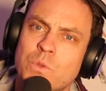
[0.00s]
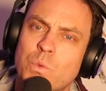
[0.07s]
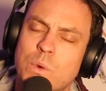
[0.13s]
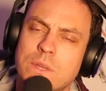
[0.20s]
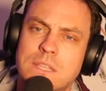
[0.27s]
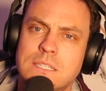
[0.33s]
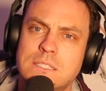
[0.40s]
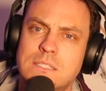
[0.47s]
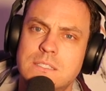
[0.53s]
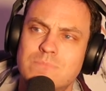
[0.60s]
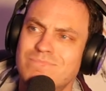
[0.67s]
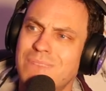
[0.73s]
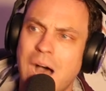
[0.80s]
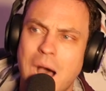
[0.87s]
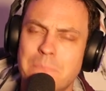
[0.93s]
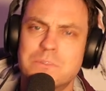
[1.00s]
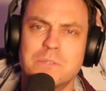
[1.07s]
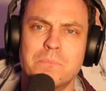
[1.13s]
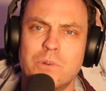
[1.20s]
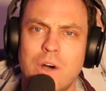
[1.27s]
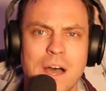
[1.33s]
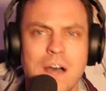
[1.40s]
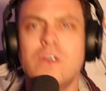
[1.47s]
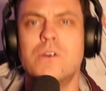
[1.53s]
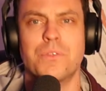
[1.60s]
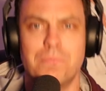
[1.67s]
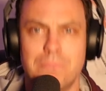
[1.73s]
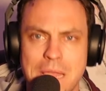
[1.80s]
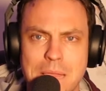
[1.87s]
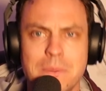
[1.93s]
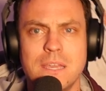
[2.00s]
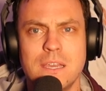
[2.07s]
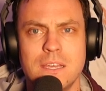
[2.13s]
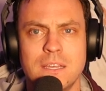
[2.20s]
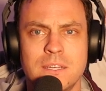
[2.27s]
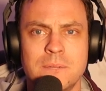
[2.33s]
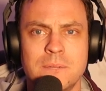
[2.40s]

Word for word: with its optimal health, baby.